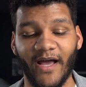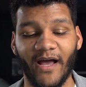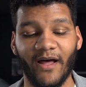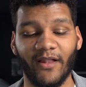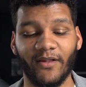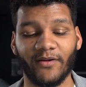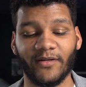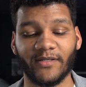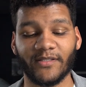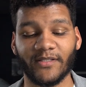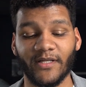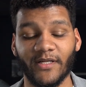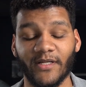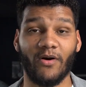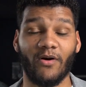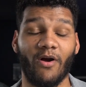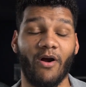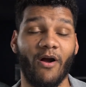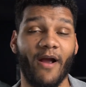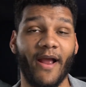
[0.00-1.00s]
All
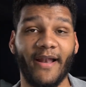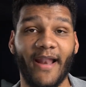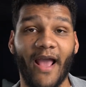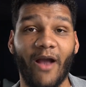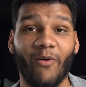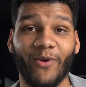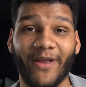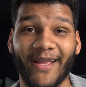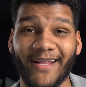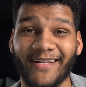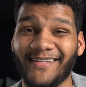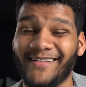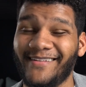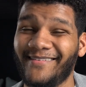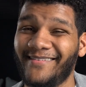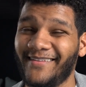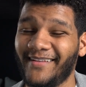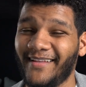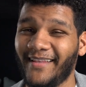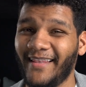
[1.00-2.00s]
right, now we're getting
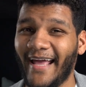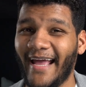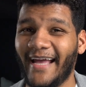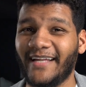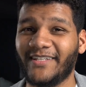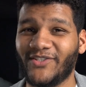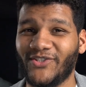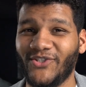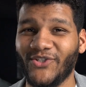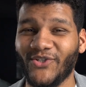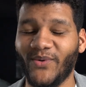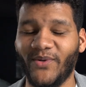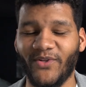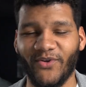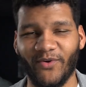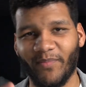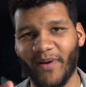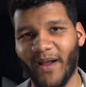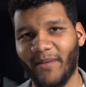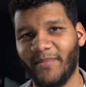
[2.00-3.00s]
into the last two, and
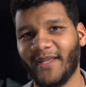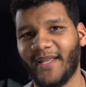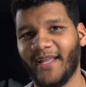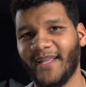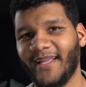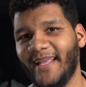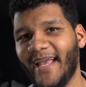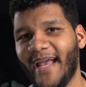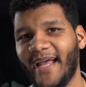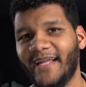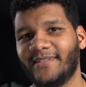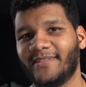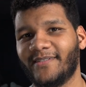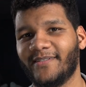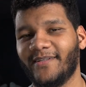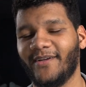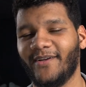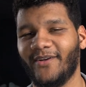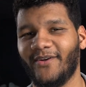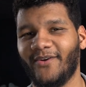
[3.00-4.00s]
you probably can
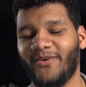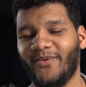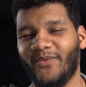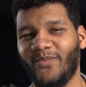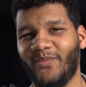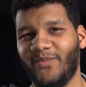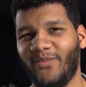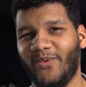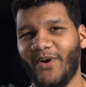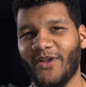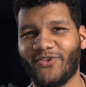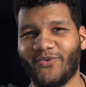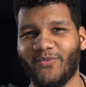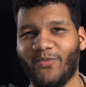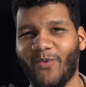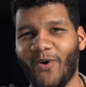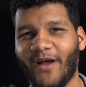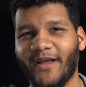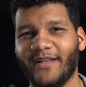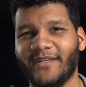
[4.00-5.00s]
guess which
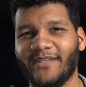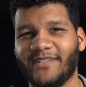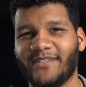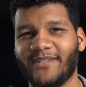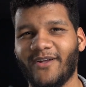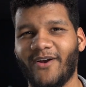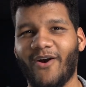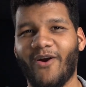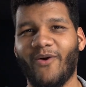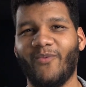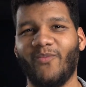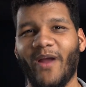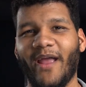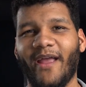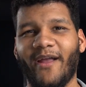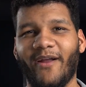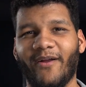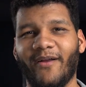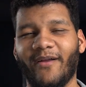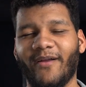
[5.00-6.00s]
ones are
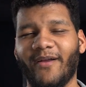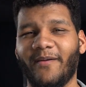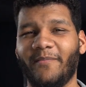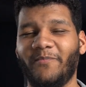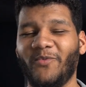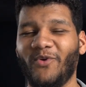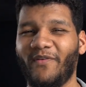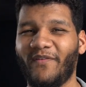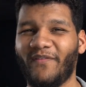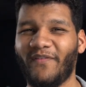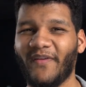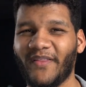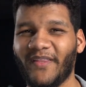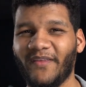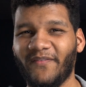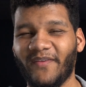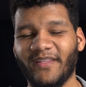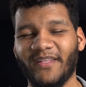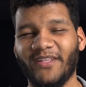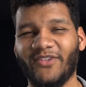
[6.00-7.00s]
where you have a
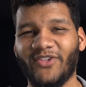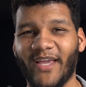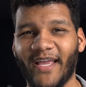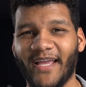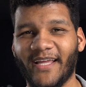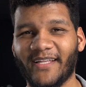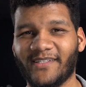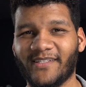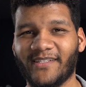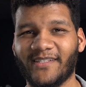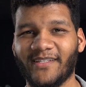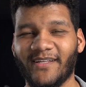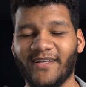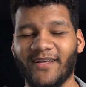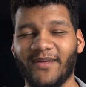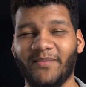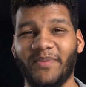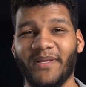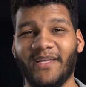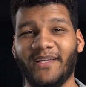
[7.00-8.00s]
50 50 chance
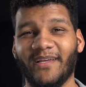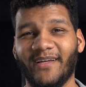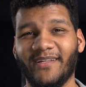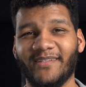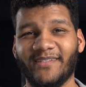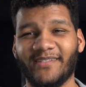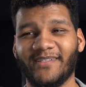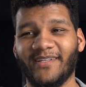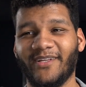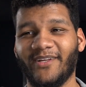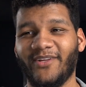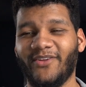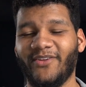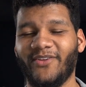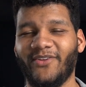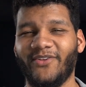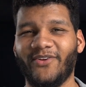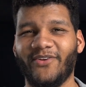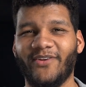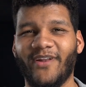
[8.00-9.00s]
because
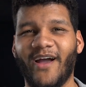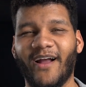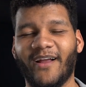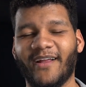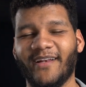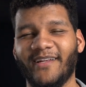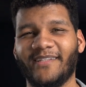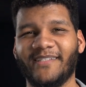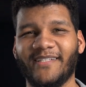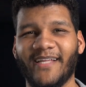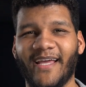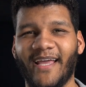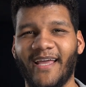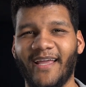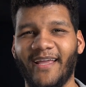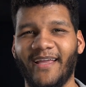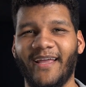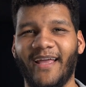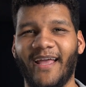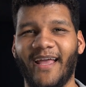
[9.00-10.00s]
you're not going to
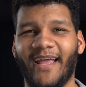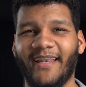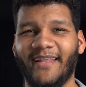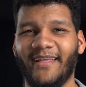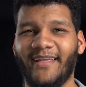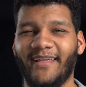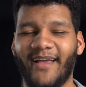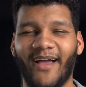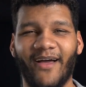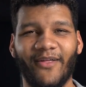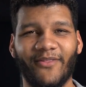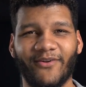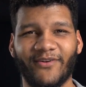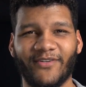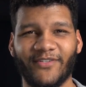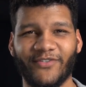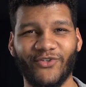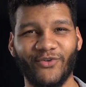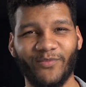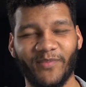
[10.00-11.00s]
say any other
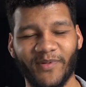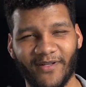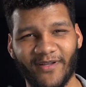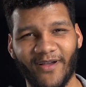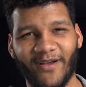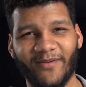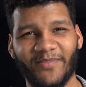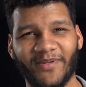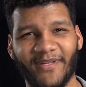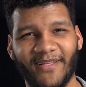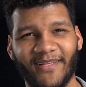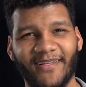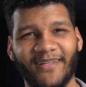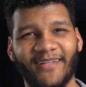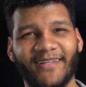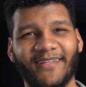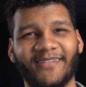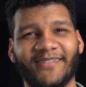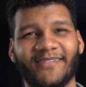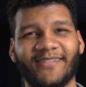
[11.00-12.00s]
stupid company
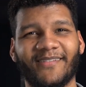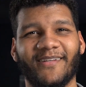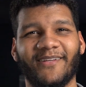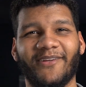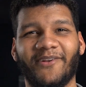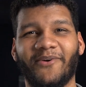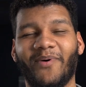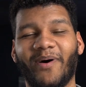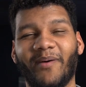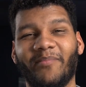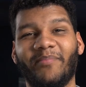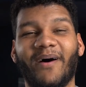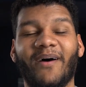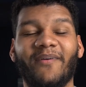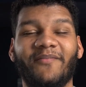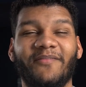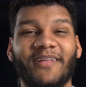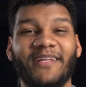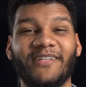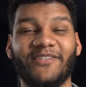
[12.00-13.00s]
is you know
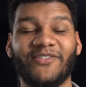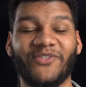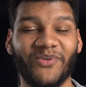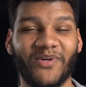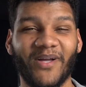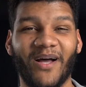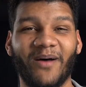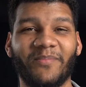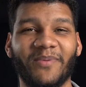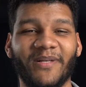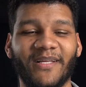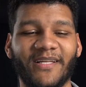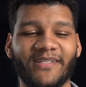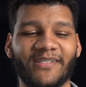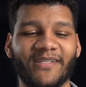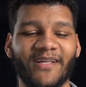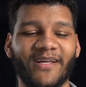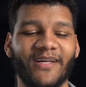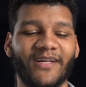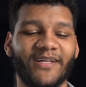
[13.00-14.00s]
above these two
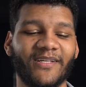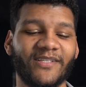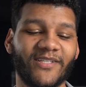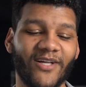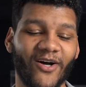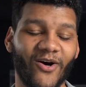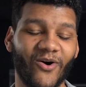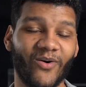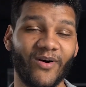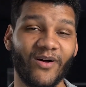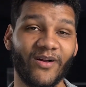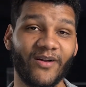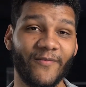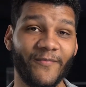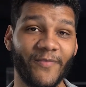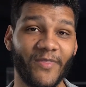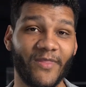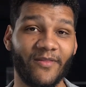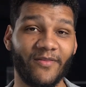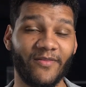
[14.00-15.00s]
companies so
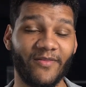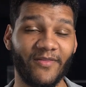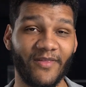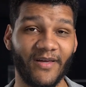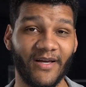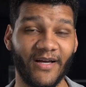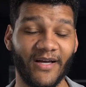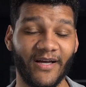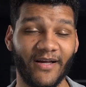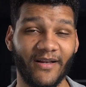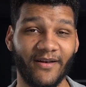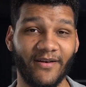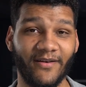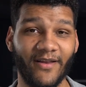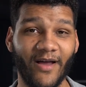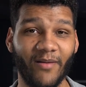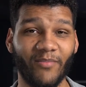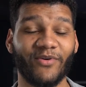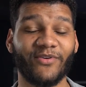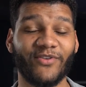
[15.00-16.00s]
the
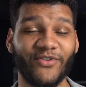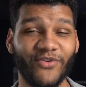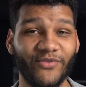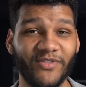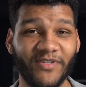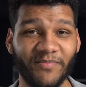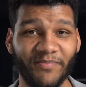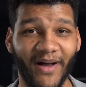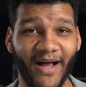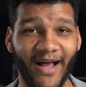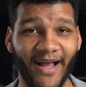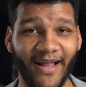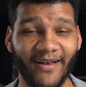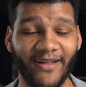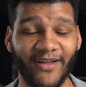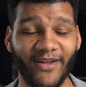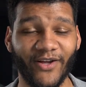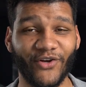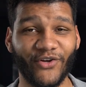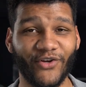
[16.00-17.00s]
number two
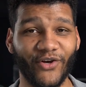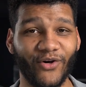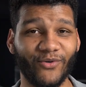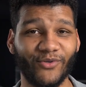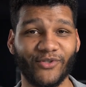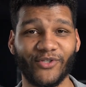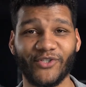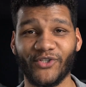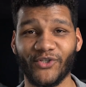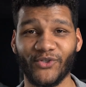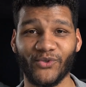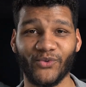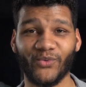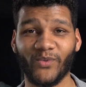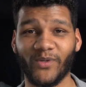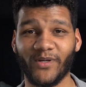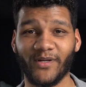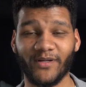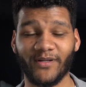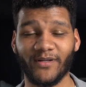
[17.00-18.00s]
spot goes
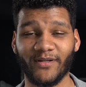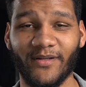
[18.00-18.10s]
to